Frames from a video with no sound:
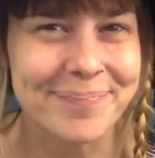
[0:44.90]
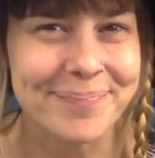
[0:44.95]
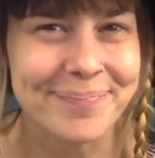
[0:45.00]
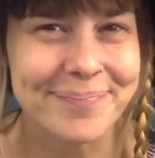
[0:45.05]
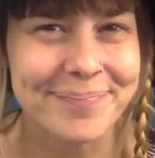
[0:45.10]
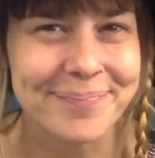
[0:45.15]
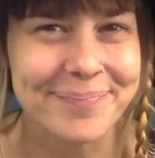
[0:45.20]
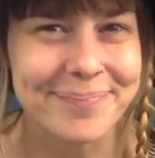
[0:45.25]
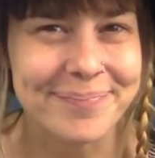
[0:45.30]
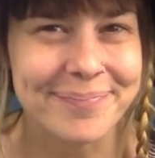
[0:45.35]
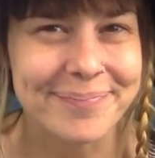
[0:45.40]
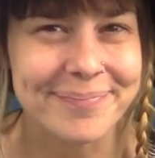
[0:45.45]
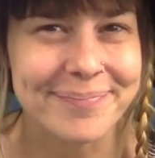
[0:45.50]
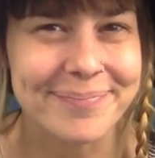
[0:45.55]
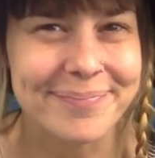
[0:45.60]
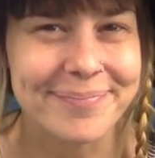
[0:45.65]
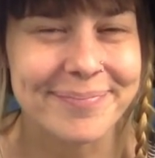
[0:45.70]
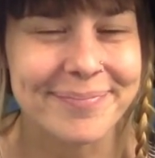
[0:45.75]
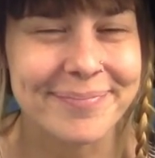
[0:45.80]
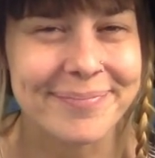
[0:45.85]

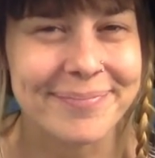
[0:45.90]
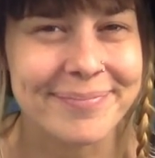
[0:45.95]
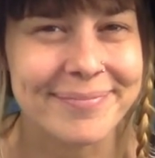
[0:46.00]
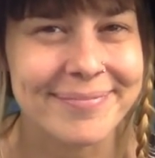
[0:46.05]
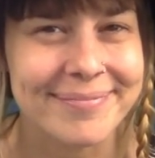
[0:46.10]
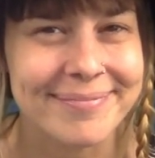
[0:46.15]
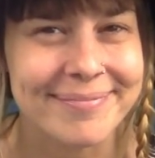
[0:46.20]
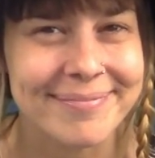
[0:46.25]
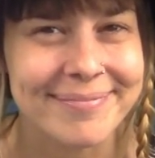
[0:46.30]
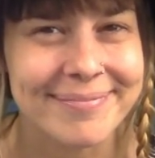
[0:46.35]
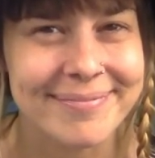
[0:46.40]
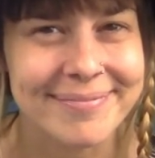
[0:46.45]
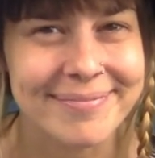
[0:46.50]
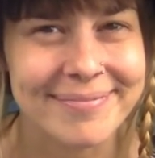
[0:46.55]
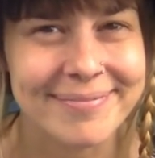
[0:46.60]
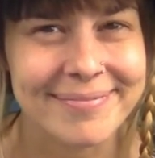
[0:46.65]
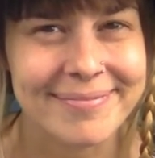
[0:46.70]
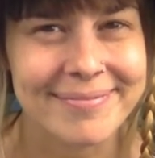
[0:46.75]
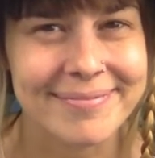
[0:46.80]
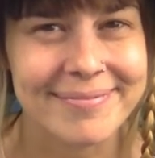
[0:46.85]

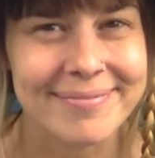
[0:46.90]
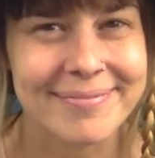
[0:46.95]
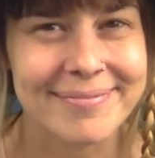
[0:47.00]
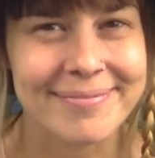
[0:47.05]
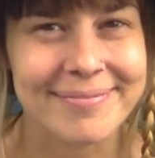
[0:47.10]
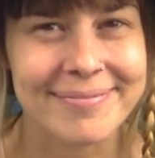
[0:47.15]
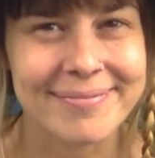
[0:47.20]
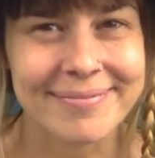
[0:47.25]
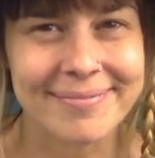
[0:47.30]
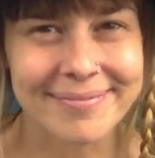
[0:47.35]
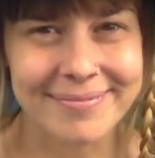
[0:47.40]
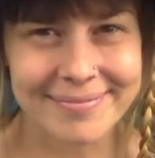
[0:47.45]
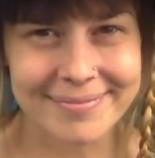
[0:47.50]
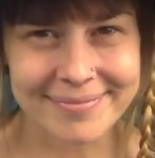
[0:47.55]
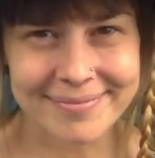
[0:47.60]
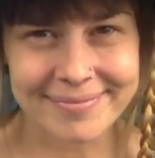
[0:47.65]
(no one is talking)